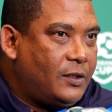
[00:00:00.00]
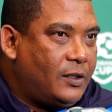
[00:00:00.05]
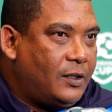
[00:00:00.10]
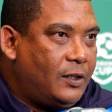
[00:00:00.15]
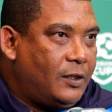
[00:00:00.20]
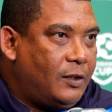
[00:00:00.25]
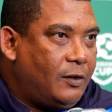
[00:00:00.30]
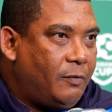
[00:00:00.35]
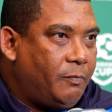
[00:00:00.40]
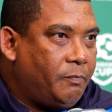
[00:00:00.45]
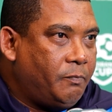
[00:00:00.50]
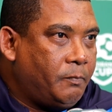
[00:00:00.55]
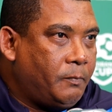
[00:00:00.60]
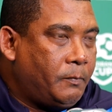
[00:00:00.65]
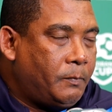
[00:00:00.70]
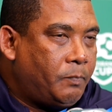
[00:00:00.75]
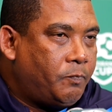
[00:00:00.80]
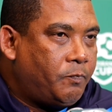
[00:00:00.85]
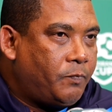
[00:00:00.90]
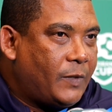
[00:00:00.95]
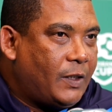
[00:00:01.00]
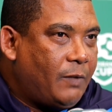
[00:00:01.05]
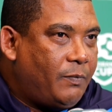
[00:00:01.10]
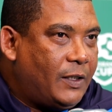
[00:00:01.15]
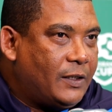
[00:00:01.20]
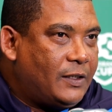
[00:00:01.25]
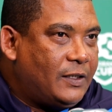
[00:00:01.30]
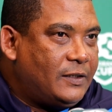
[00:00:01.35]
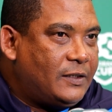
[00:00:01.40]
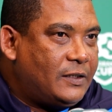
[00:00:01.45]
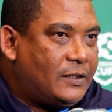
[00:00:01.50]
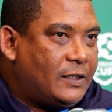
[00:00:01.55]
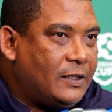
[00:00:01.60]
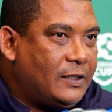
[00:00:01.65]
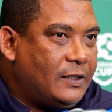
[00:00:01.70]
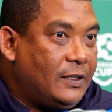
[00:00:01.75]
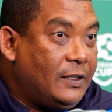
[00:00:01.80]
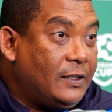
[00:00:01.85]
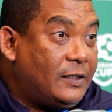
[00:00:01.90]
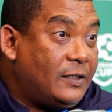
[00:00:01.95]
But it's
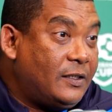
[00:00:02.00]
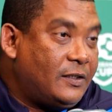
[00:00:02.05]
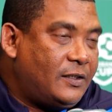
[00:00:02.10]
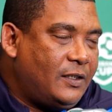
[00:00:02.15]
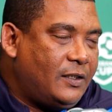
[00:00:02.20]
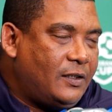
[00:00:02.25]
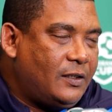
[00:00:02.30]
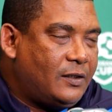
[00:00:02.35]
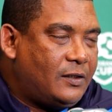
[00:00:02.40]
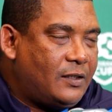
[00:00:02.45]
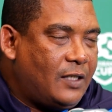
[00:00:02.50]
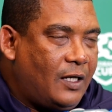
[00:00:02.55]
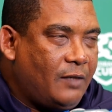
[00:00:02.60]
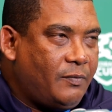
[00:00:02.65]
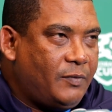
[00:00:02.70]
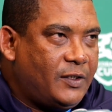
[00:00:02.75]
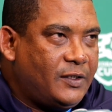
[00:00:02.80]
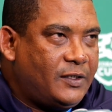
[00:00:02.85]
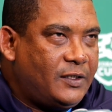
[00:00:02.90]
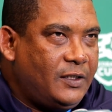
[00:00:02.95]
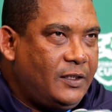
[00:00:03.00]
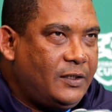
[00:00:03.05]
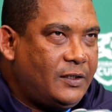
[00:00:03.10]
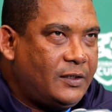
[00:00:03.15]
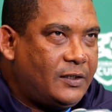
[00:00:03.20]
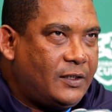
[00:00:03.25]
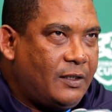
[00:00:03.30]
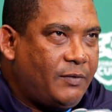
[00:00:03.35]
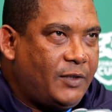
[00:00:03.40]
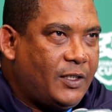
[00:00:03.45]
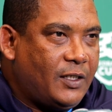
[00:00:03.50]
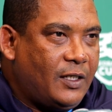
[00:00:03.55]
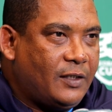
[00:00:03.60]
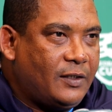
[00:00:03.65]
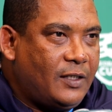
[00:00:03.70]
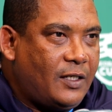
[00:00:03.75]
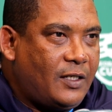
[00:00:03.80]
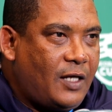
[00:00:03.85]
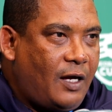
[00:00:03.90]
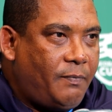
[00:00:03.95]
the second time this season something
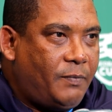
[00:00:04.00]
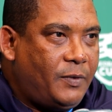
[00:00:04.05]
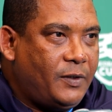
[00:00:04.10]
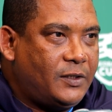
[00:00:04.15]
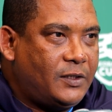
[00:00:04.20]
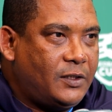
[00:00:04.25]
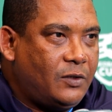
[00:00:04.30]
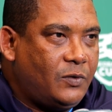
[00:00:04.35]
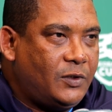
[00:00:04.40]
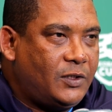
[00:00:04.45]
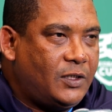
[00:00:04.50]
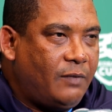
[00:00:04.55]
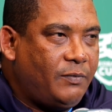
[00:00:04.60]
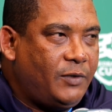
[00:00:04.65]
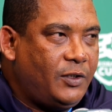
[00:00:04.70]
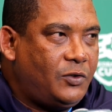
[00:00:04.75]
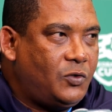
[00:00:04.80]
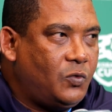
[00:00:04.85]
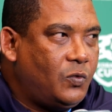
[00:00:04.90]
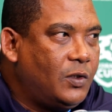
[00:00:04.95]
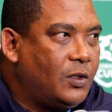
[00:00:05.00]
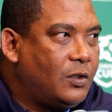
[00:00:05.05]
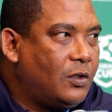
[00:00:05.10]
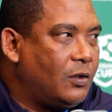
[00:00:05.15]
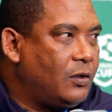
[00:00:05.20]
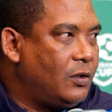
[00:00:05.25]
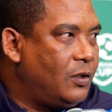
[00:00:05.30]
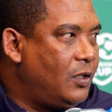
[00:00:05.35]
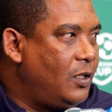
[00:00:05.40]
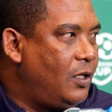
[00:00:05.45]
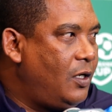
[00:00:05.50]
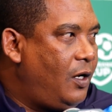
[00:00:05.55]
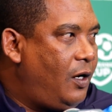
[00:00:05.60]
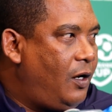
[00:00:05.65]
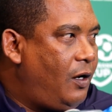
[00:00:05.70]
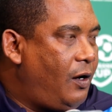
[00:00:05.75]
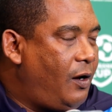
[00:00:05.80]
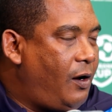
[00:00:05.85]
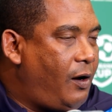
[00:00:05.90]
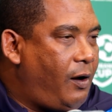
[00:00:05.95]
like that happened, so it's something to work
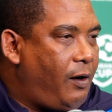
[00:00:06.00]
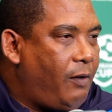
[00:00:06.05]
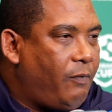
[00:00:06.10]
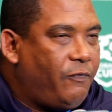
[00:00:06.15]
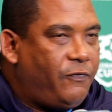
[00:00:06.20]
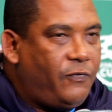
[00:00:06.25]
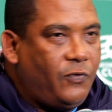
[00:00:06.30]
on.